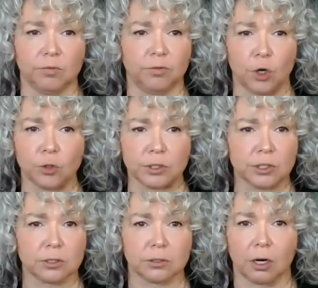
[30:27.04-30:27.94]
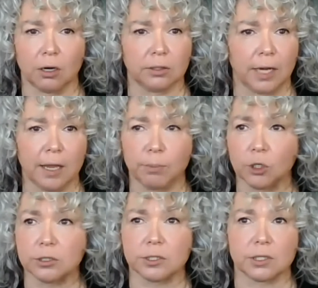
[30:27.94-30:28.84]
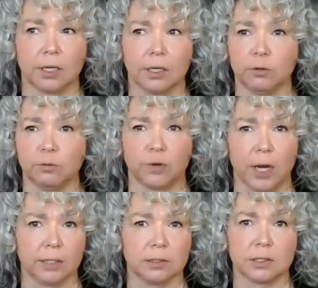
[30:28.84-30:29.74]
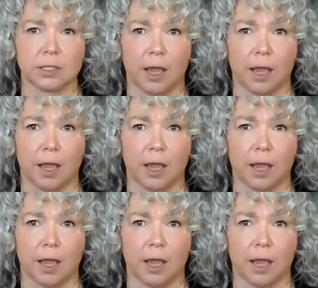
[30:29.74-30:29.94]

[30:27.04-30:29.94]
folks, our neighbors and friends,